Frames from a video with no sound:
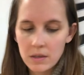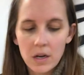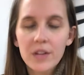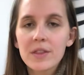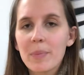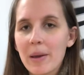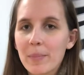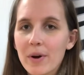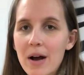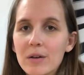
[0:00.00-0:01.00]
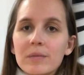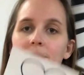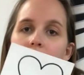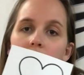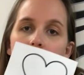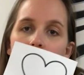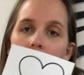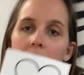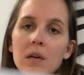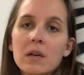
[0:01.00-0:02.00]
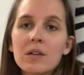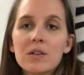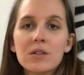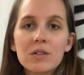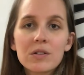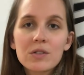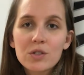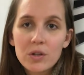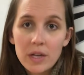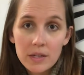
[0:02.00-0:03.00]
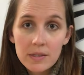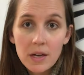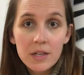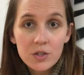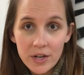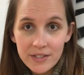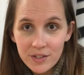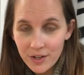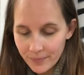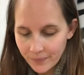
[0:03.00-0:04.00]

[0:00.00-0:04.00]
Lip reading: cut the paper out so that it's a tracer.